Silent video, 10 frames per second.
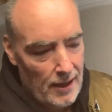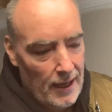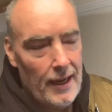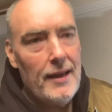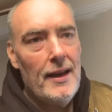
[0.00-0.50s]

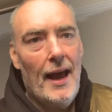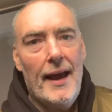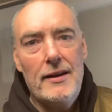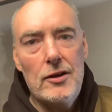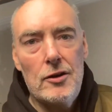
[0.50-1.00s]
in
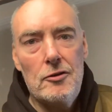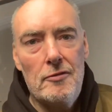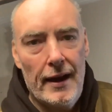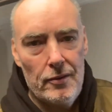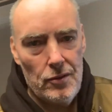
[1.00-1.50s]
and
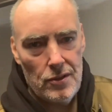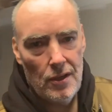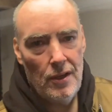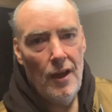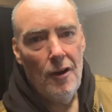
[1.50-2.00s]
around
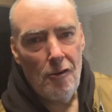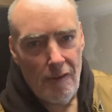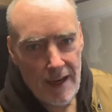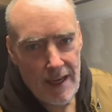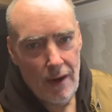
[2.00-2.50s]

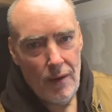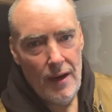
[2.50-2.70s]
radio.